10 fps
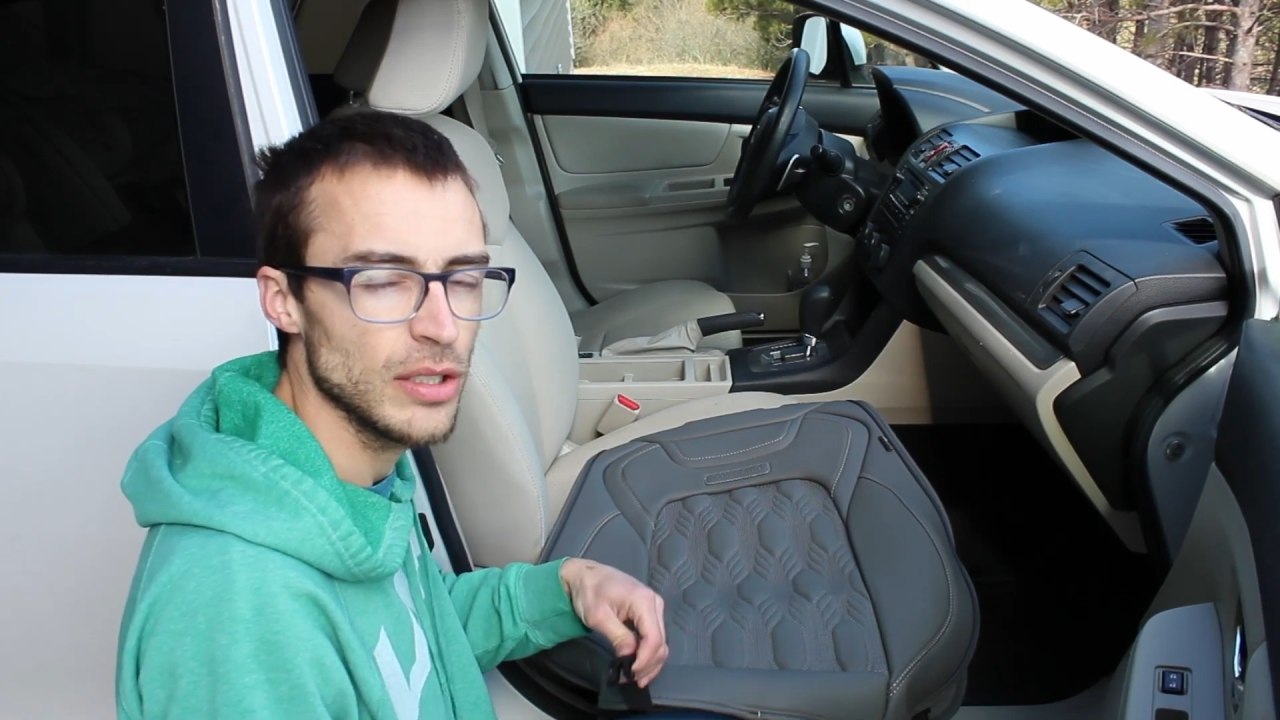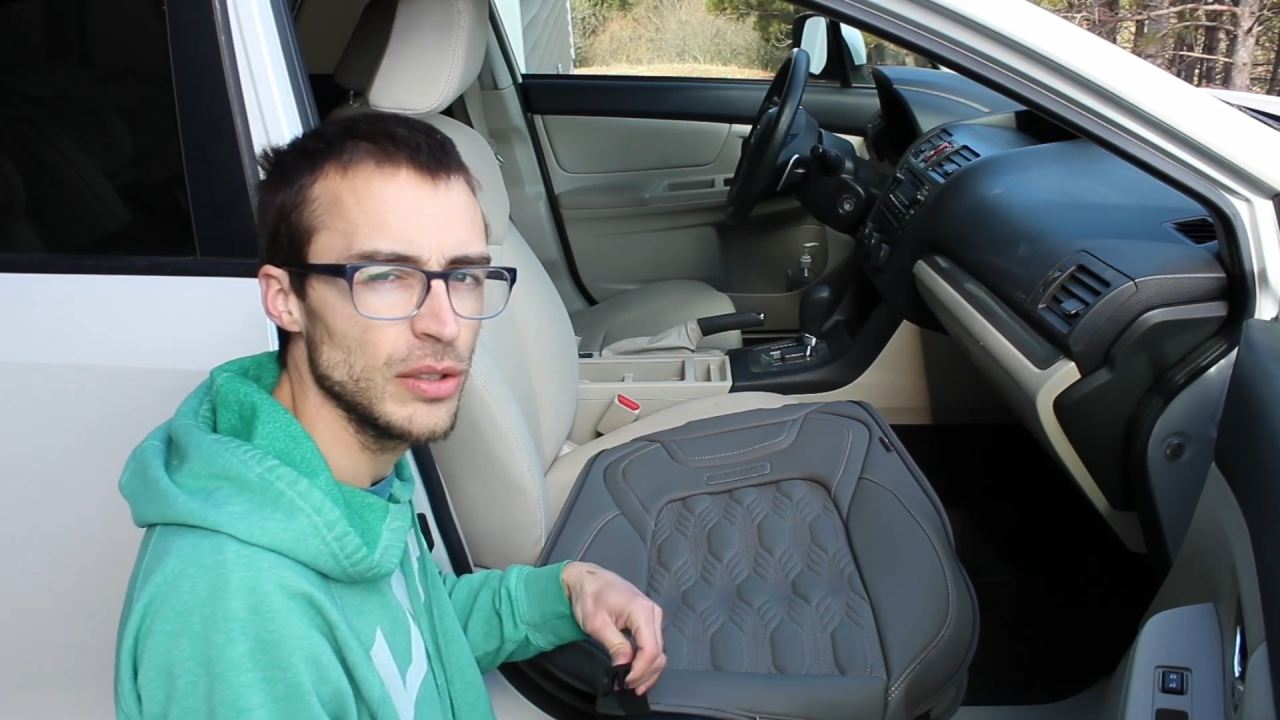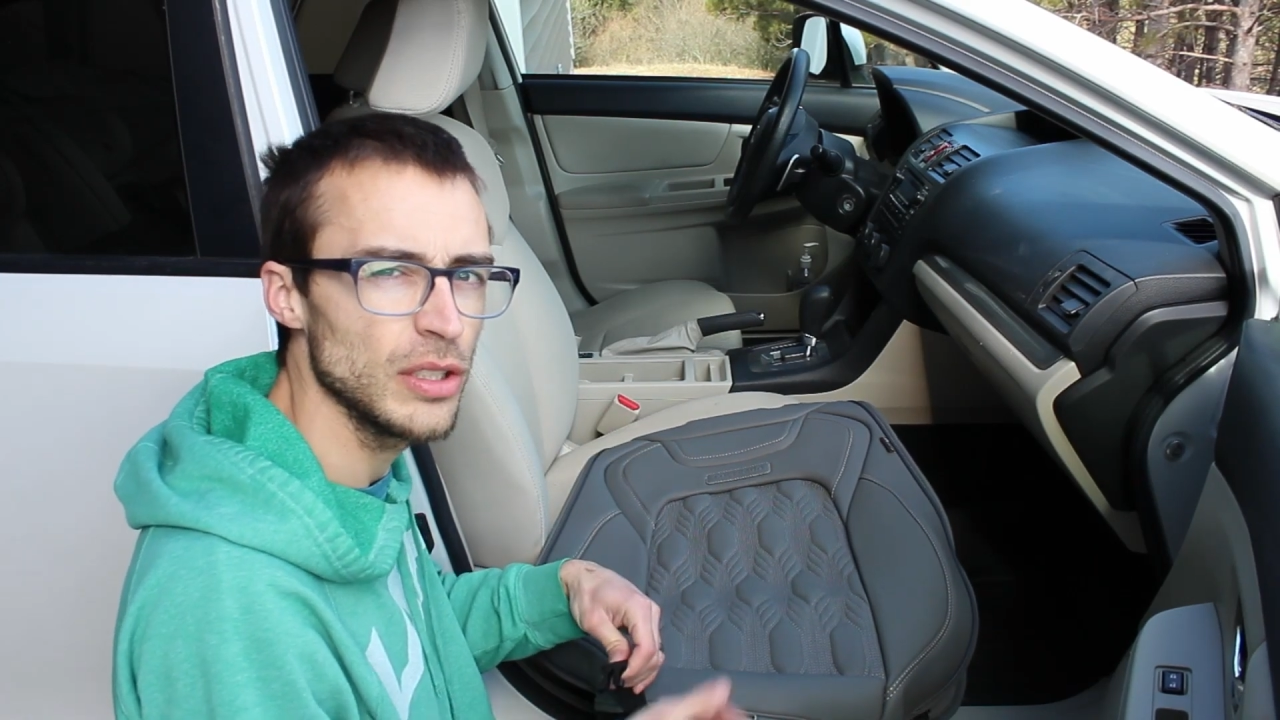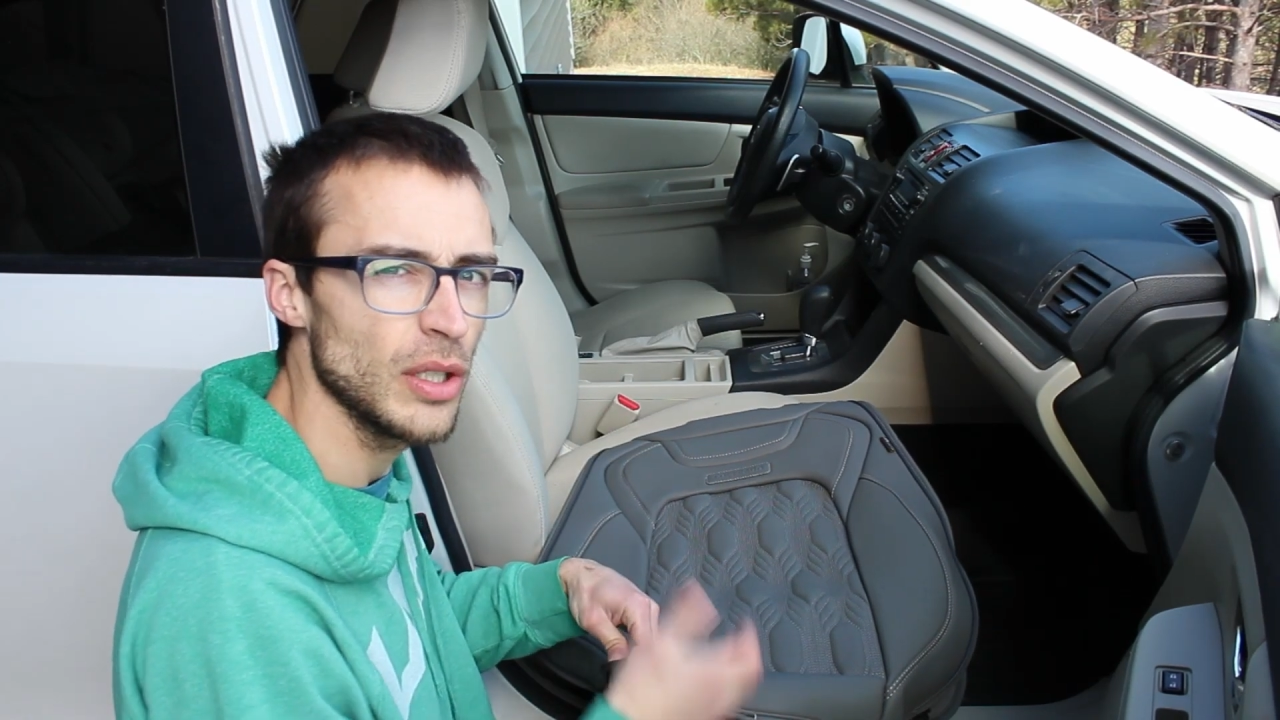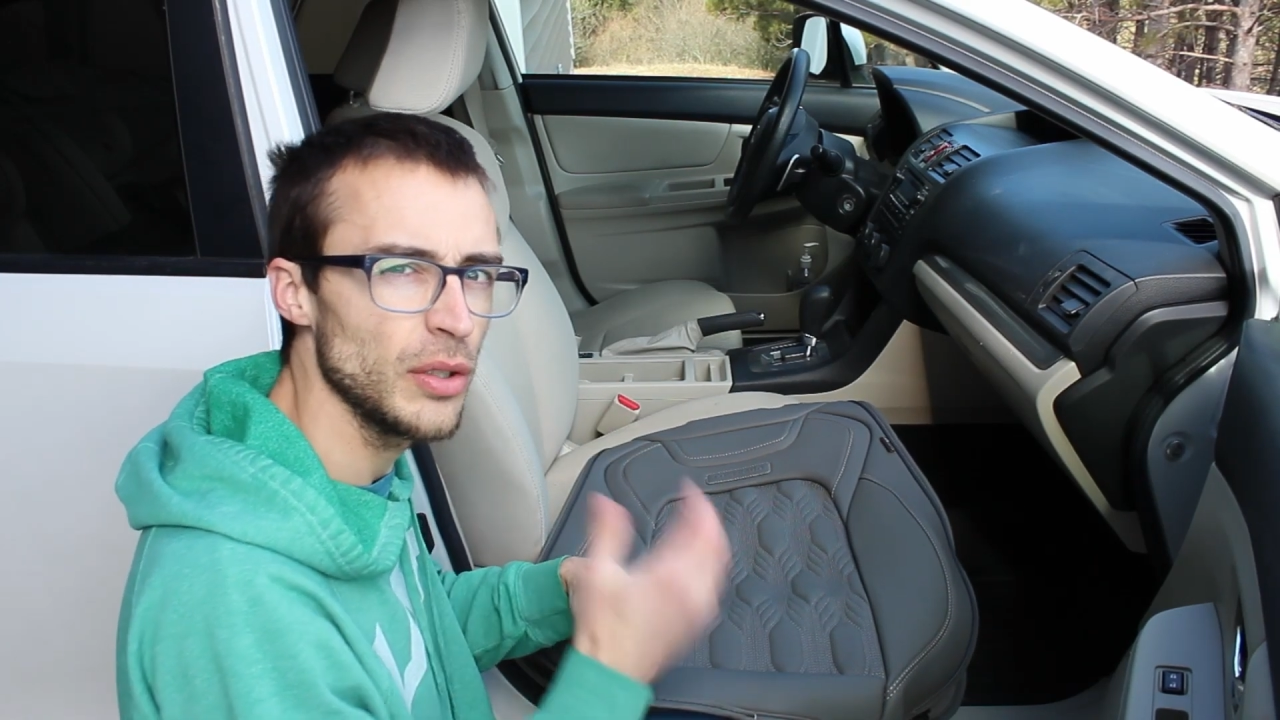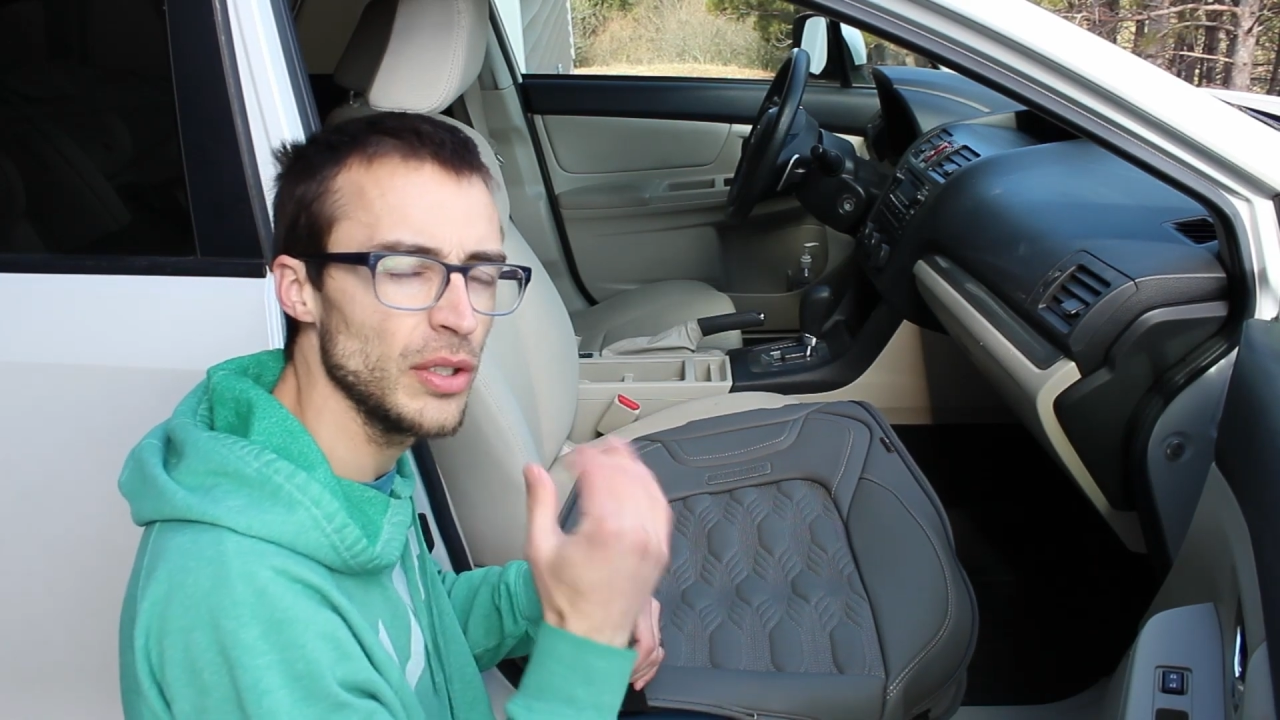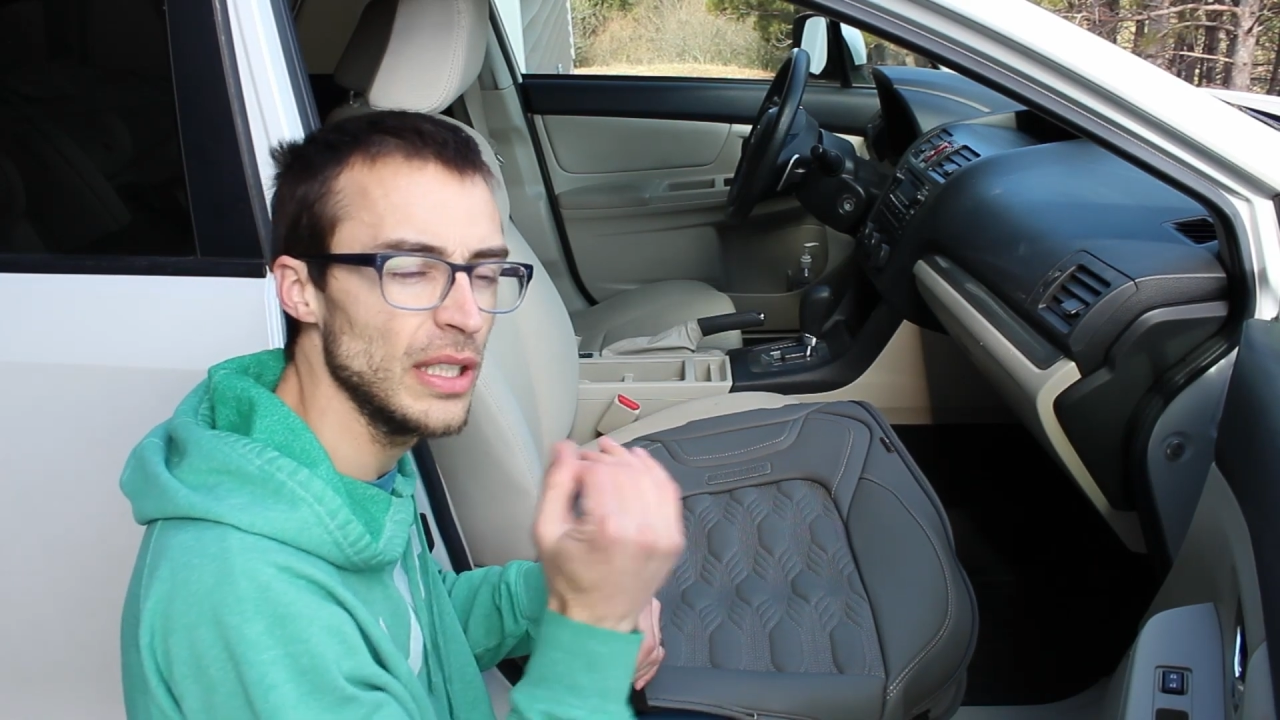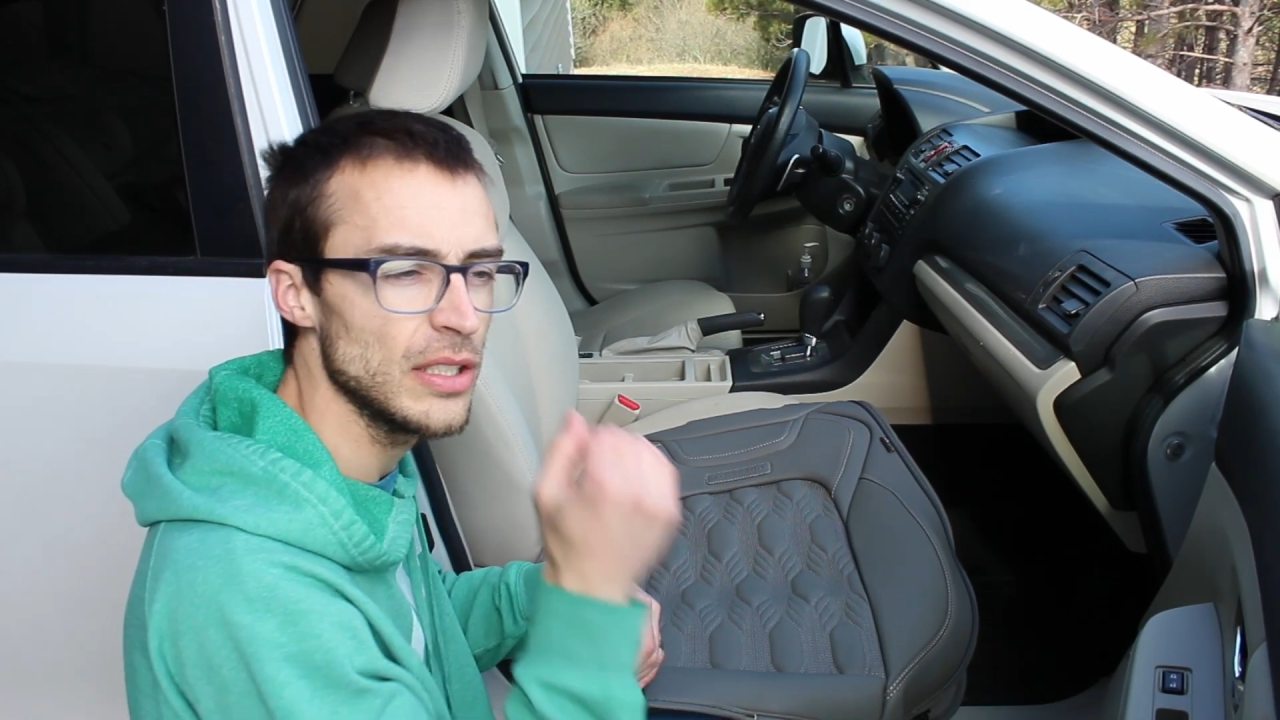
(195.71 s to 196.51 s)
So just go through the